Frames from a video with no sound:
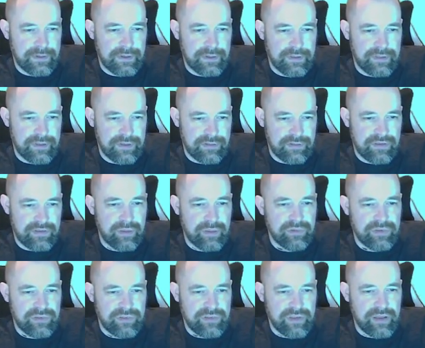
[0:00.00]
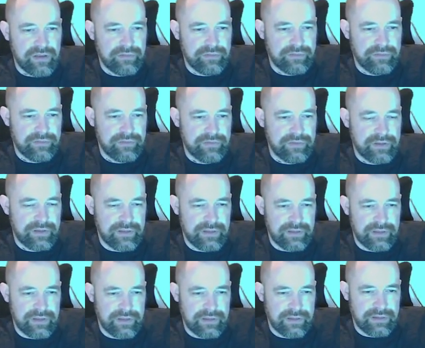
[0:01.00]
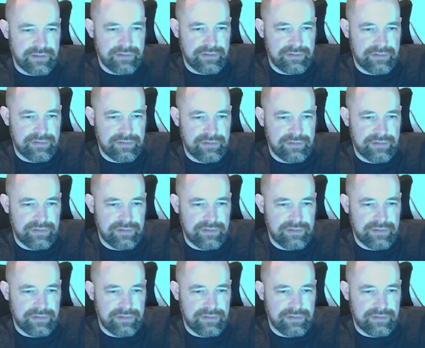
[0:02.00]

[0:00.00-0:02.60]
this times itself is